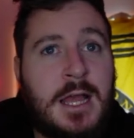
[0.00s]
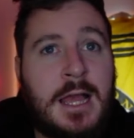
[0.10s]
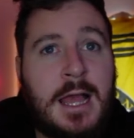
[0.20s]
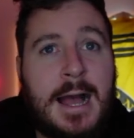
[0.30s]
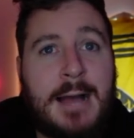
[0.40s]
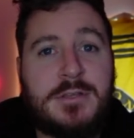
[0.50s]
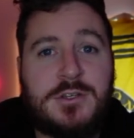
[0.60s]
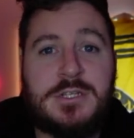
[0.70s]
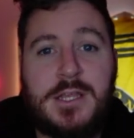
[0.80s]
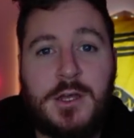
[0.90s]
It's good
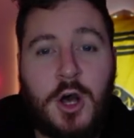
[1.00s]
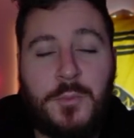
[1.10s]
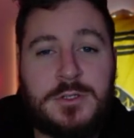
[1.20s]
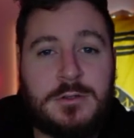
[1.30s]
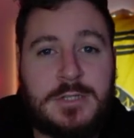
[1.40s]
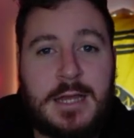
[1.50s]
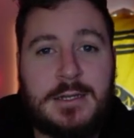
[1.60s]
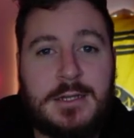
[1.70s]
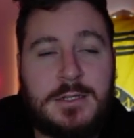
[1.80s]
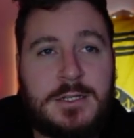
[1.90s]
to see that Hopper took that
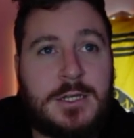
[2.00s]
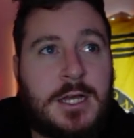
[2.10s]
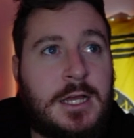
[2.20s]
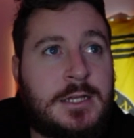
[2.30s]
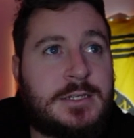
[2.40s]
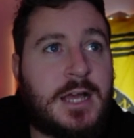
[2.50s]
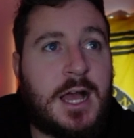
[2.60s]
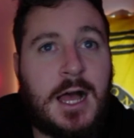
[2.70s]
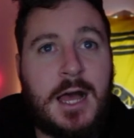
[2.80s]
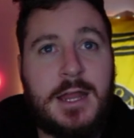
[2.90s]
to
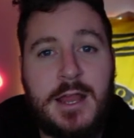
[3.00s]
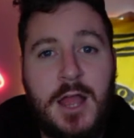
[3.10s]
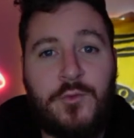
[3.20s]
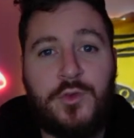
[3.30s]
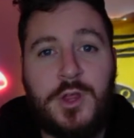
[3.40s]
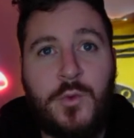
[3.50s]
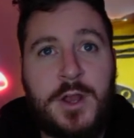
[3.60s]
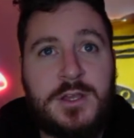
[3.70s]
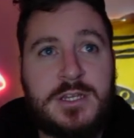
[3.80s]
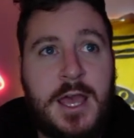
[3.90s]
heart and really
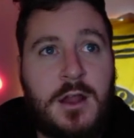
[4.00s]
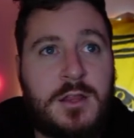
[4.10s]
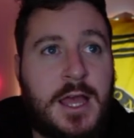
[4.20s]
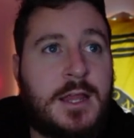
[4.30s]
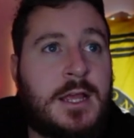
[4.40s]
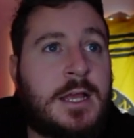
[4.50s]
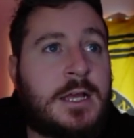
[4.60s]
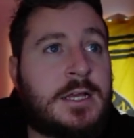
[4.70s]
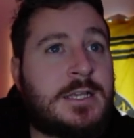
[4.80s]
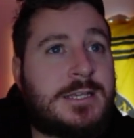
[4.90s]
went to town on that.
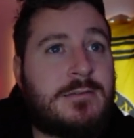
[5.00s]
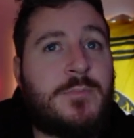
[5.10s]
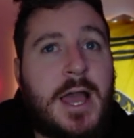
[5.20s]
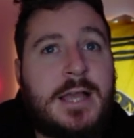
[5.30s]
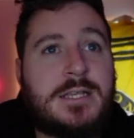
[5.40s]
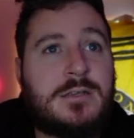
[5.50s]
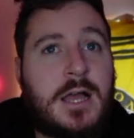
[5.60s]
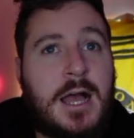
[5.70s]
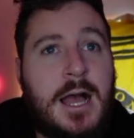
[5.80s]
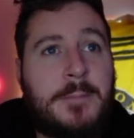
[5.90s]
Sammy Banks,
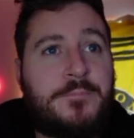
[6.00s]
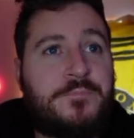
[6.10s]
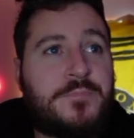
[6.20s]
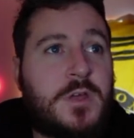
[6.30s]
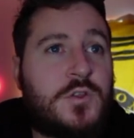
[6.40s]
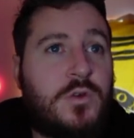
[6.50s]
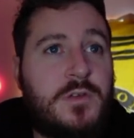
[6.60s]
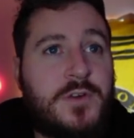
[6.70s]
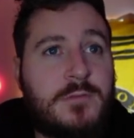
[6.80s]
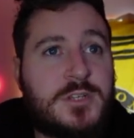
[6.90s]

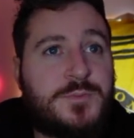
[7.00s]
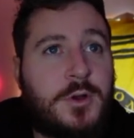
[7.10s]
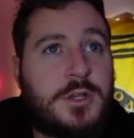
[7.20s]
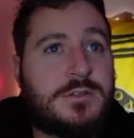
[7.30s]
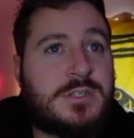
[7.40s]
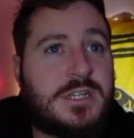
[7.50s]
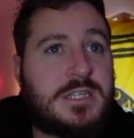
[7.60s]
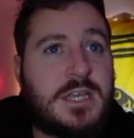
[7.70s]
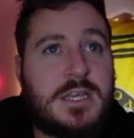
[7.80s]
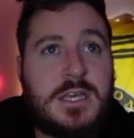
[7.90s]
25 disposals,
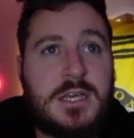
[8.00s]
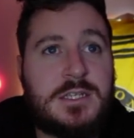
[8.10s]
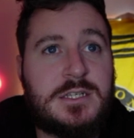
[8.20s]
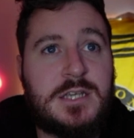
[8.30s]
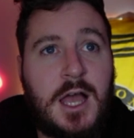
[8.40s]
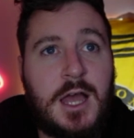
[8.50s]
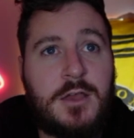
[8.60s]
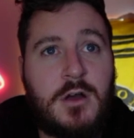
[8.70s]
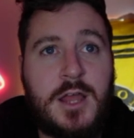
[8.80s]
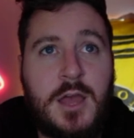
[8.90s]
16 kicks,
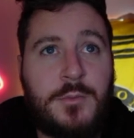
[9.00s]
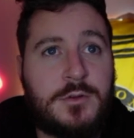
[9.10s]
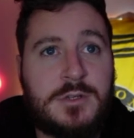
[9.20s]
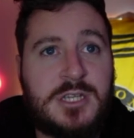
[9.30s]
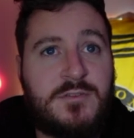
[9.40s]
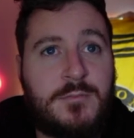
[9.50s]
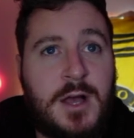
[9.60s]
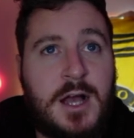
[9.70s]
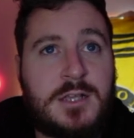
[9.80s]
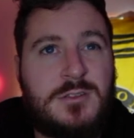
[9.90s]
9 handballs, 7
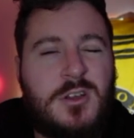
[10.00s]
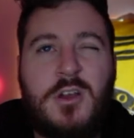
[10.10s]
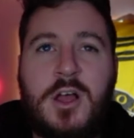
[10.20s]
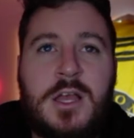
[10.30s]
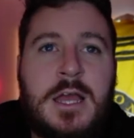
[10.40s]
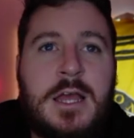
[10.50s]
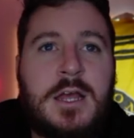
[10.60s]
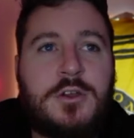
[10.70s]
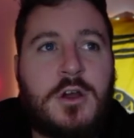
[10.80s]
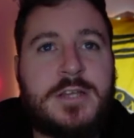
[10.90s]
marks.
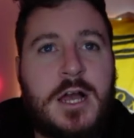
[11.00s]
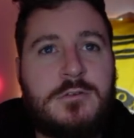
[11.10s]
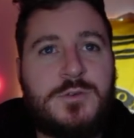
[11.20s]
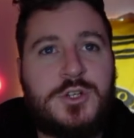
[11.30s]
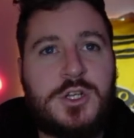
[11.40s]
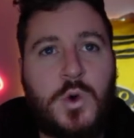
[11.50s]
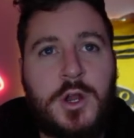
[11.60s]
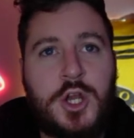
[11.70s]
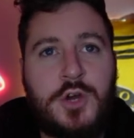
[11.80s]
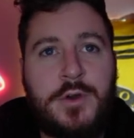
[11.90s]
No tackles, which is quite
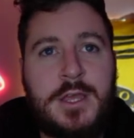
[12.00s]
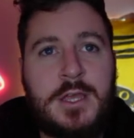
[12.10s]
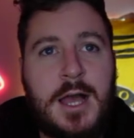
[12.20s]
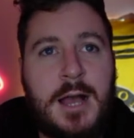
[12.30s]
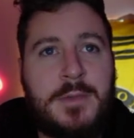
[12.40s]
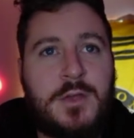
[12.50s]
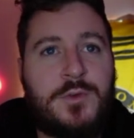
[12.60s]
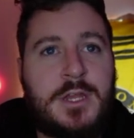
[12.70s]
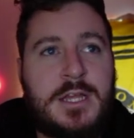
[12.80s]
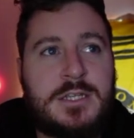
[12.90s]
annoying. He
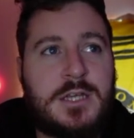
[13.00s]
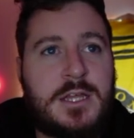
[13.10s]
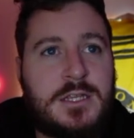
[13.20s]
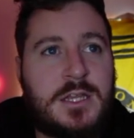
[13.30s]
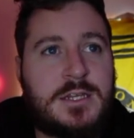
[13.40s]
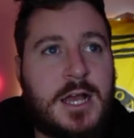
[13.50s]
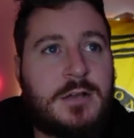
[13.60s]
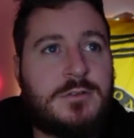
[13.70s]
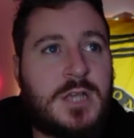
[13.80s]
really needs to get the tackles.